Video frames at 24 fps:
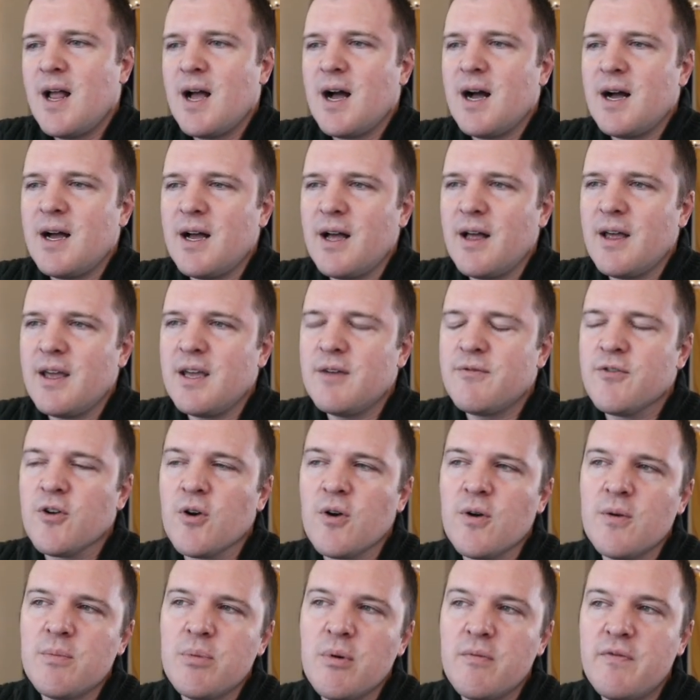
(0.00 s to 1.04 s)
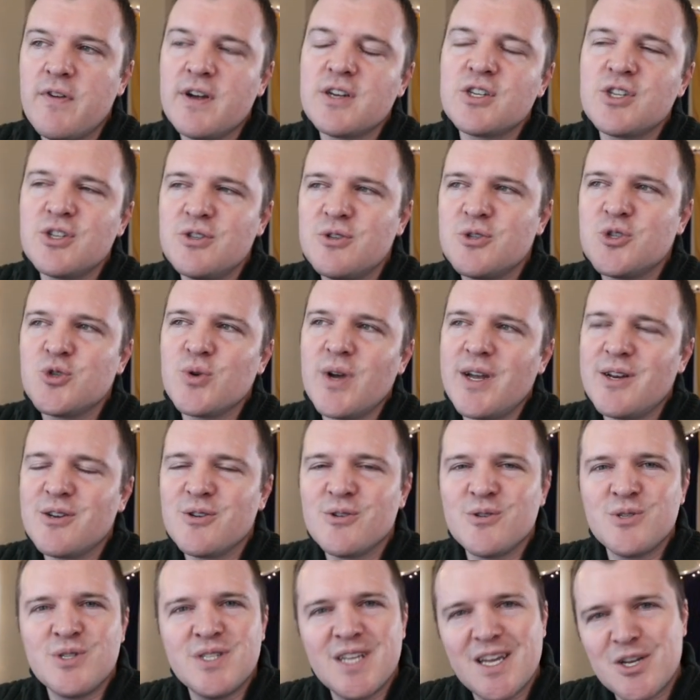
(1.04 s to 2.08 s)
Uh, for professional
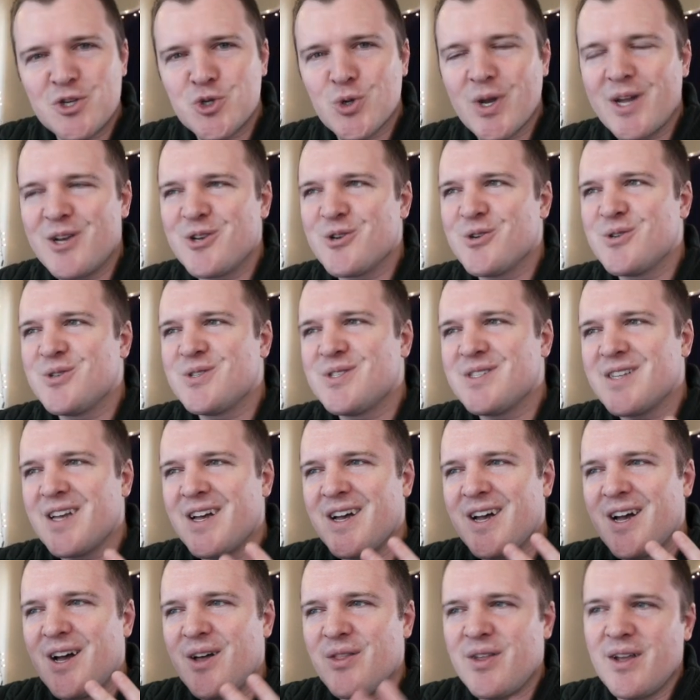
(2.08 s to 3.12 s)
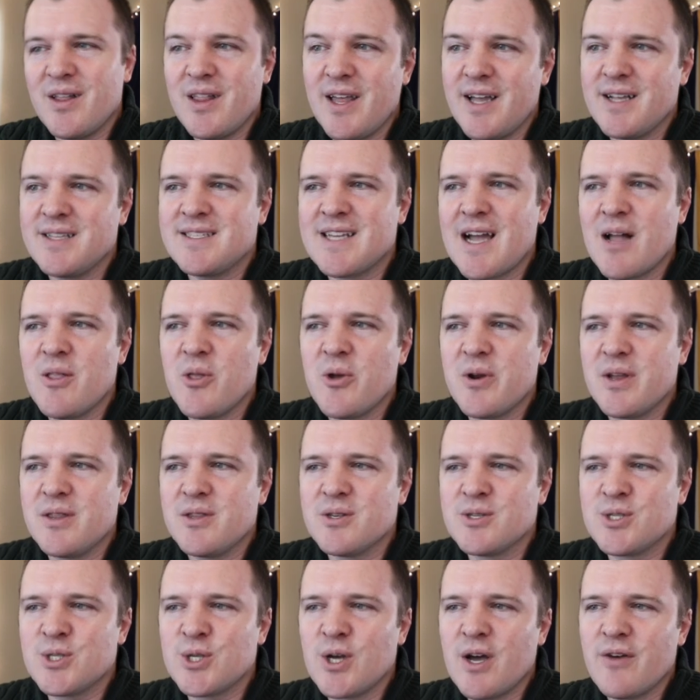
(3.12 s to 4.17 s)
traders, day traders, uh, they like downloading
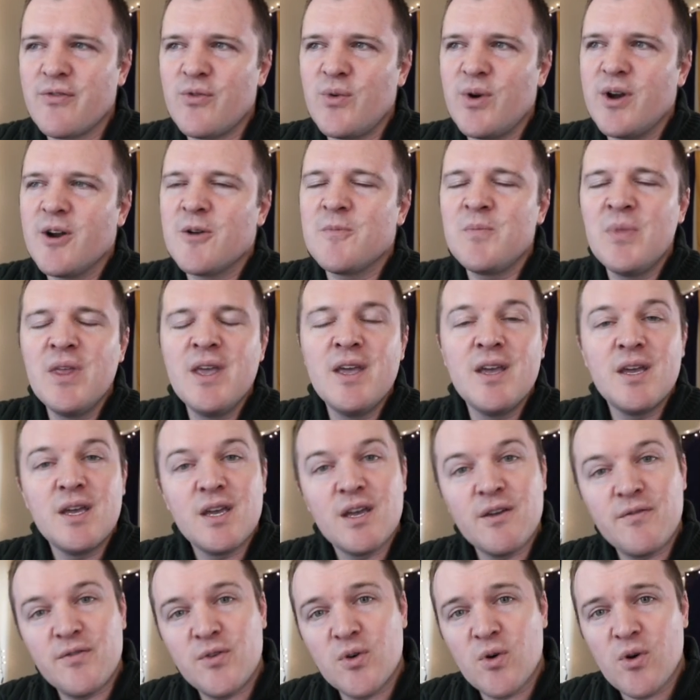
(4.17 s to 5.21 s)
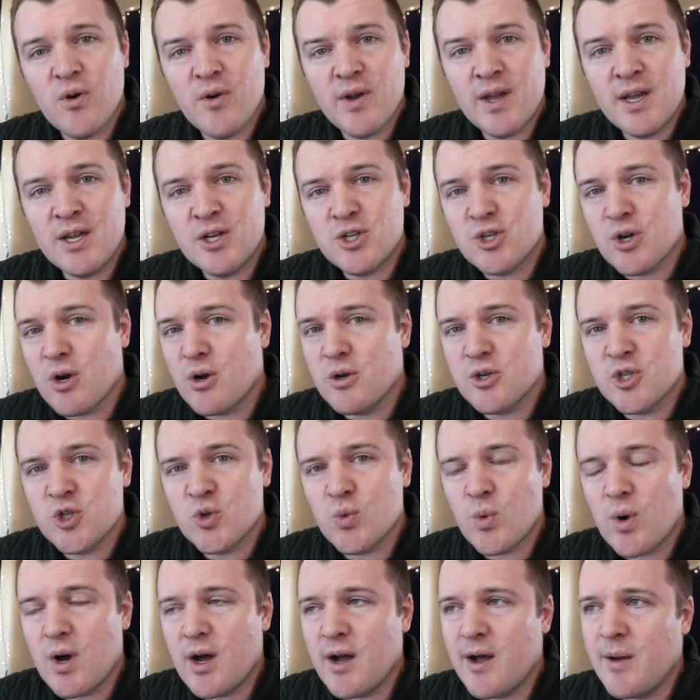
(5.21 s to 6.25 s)
this software. If you're a Charles
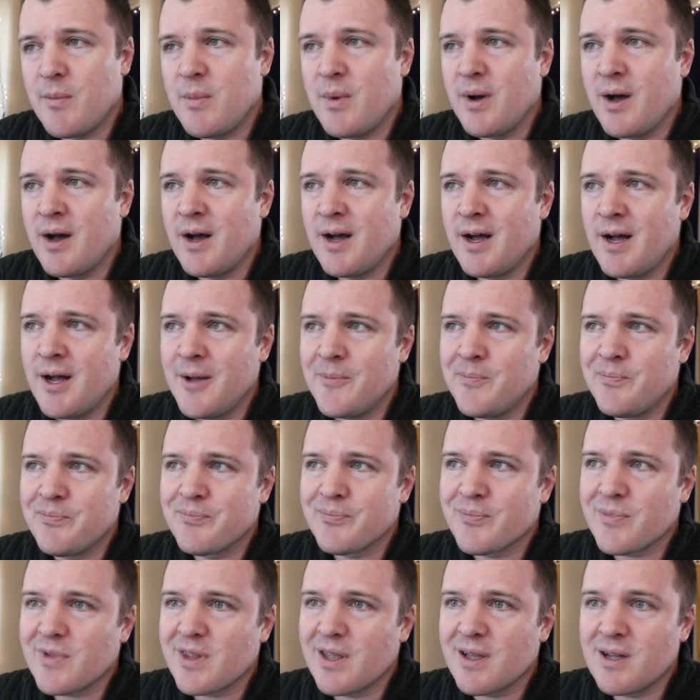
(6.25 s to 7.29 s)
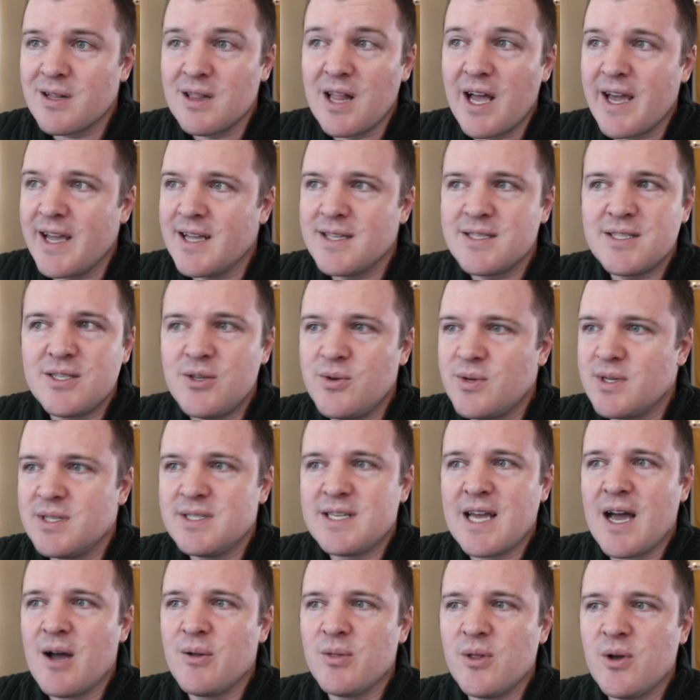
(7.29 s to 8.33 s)
Schwab um, client, you can
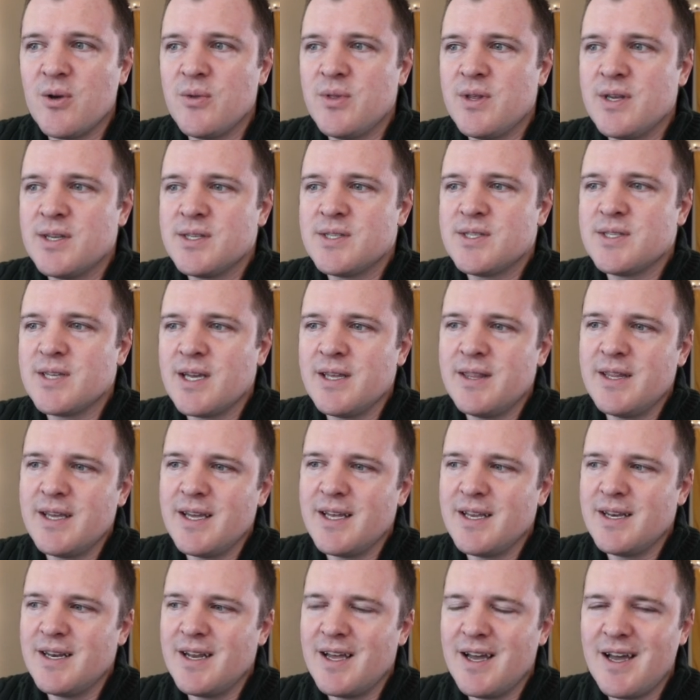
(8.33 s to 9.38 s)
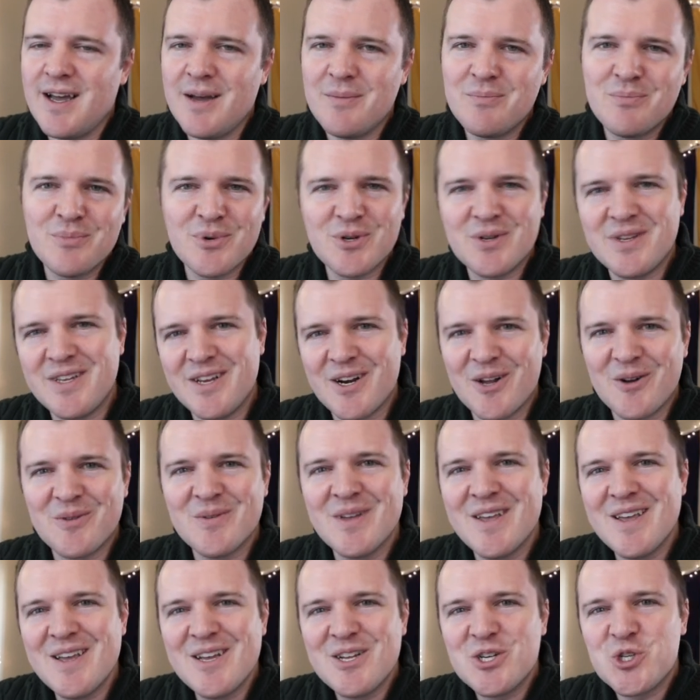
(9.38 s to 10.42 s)
download this and then uh, you know,
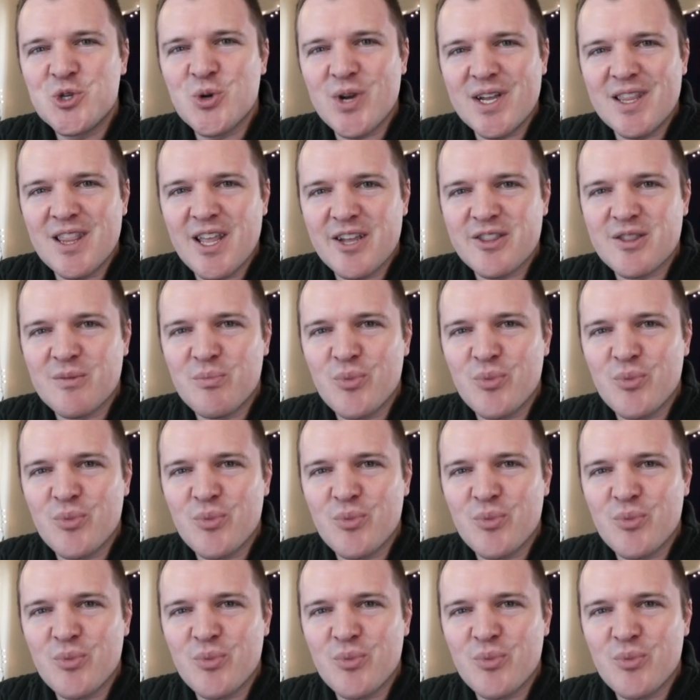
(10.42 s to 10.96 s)
trade like the